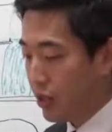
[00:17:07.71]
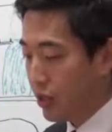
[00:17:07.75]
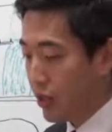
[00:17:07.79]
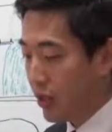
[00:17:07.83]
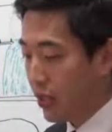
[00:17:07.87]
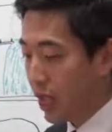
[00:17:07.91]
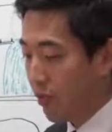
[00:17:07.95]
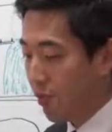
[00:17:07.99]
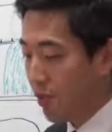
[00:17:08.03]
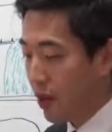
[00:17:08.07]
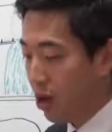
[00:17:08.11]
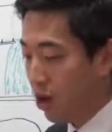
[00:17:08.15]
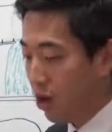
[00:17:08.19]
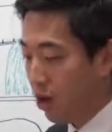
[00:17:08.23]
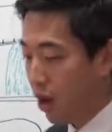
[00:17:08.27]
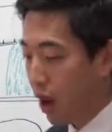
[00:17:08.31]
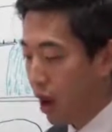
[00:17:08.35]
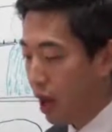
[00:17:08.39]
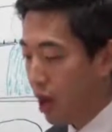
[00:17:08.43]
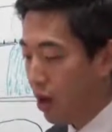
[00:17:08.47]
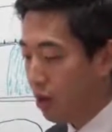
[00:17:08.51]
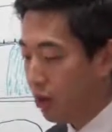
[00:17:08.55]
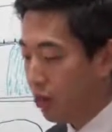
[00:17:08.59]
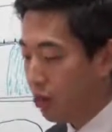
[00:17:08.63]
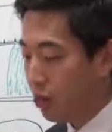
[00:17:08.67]
sleeping
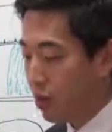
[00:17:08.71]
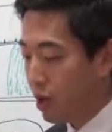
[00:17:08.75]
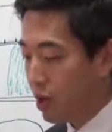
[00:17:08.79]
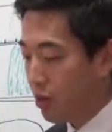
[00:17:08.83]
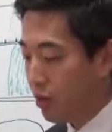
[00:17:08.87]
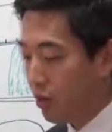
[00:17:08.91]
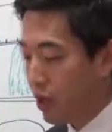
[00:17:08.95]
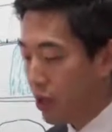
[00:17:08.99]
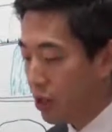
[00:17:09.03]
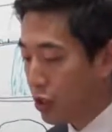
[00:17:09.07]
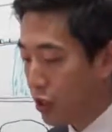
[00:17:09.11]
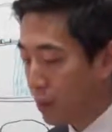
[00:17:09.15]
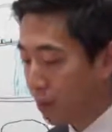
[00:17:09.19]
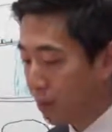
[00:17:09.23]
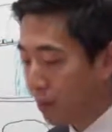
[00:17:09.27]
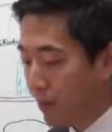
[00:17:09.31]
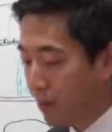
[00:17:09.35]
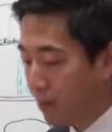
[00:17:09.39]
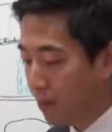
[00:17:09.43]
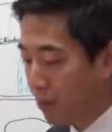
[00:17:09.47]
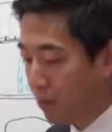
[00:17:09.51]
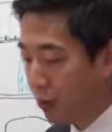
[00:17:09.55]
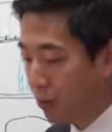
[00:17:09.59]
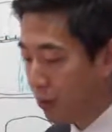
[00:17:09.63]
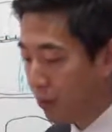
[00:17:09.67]
around with a bunch of
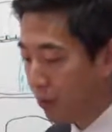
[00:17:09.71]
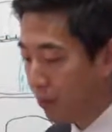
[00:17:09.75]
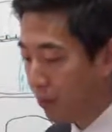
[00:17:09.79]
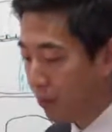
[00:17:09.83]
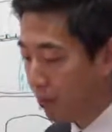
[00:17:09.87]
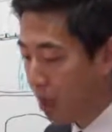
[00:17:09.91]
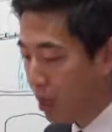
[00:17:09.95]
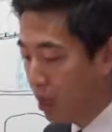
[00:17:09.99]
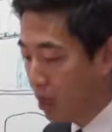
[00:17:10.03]
people.